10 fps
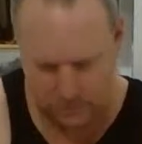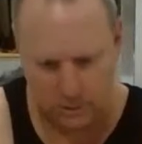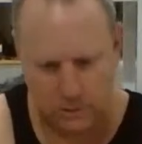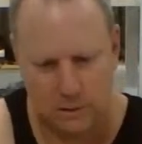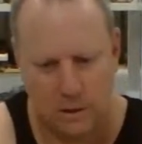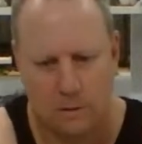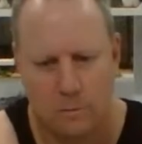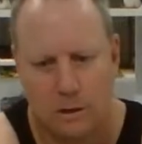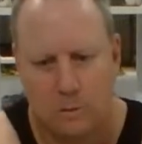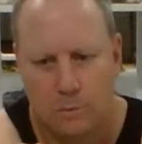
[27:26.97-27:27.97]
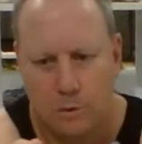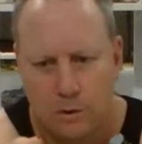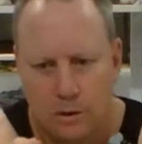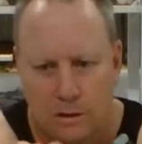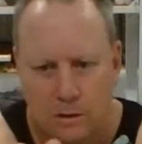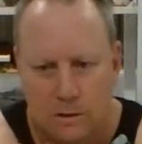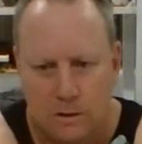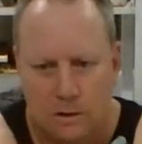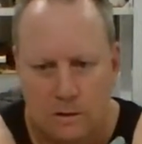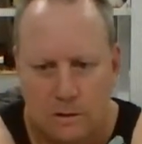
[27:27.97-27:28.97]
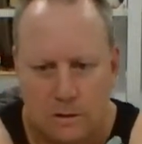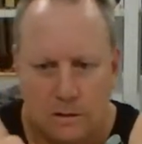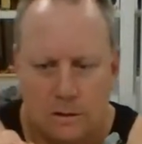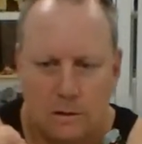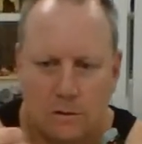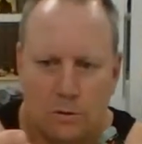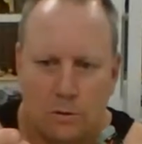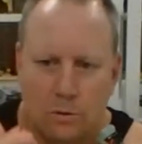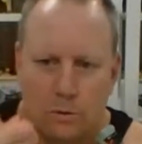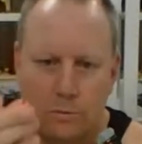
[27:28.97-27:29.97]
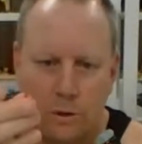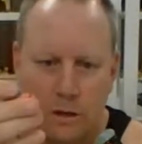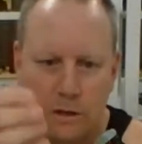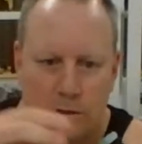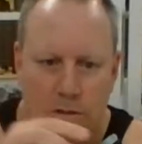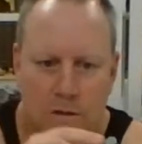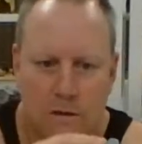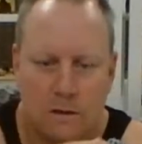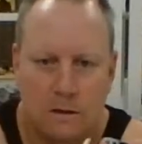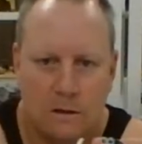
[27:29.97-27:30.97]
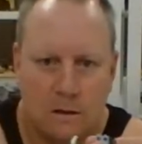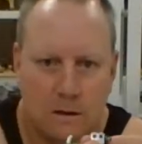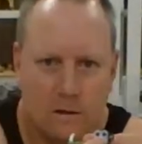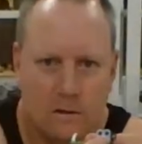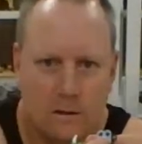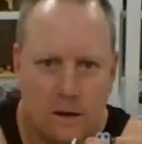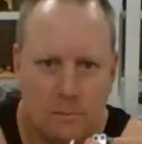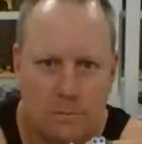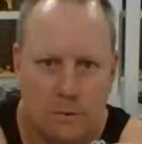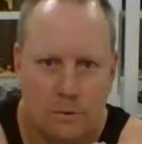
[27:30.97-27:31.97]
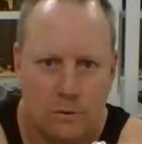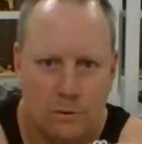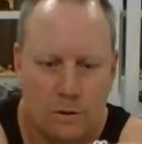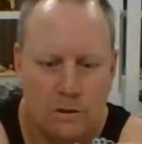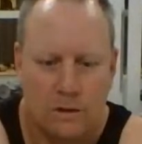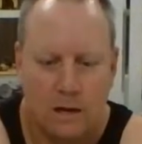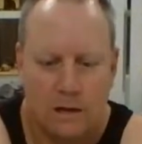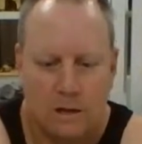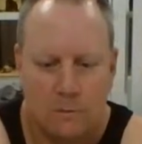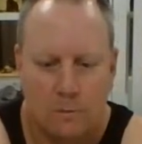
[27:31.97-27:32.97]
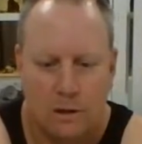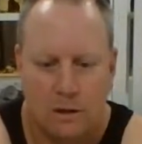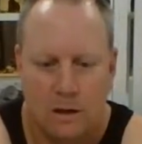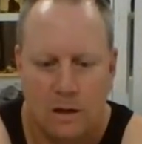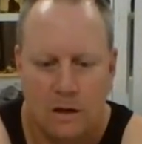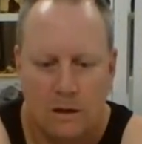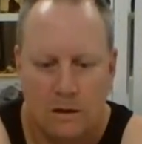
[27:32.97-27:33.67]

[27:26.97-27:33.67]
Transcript: That's telling me to put this little horn piece into that blue Technic pin there.